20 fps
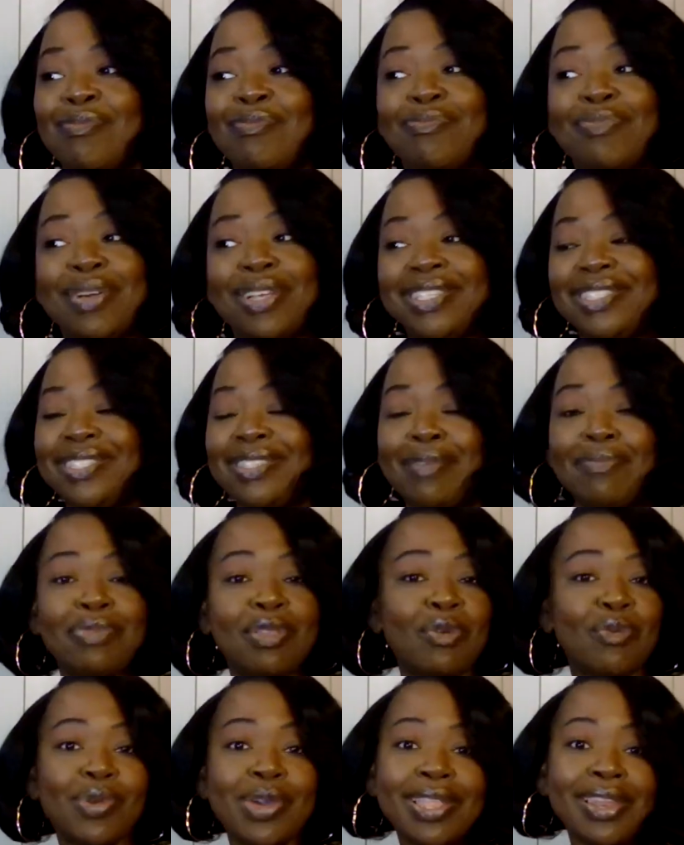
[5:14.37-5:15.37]
but
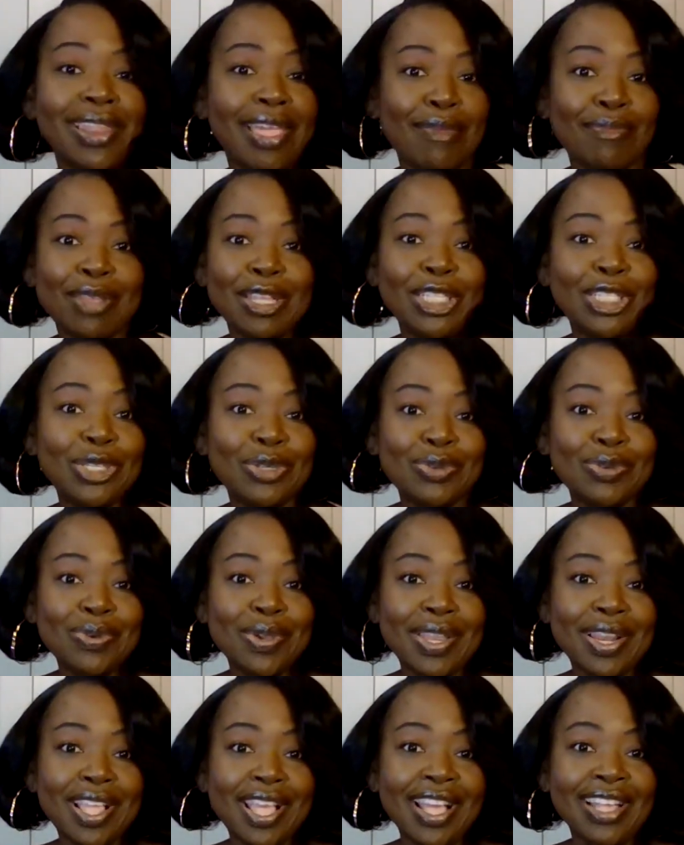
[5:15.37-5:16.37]
something wouldn't let me do
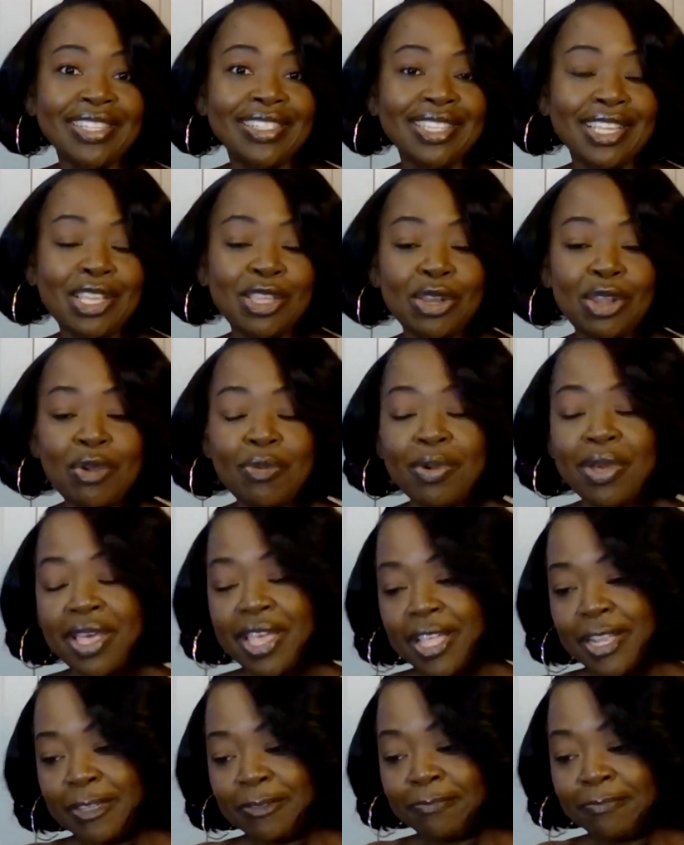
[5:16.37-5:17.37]
it. I said, you know what?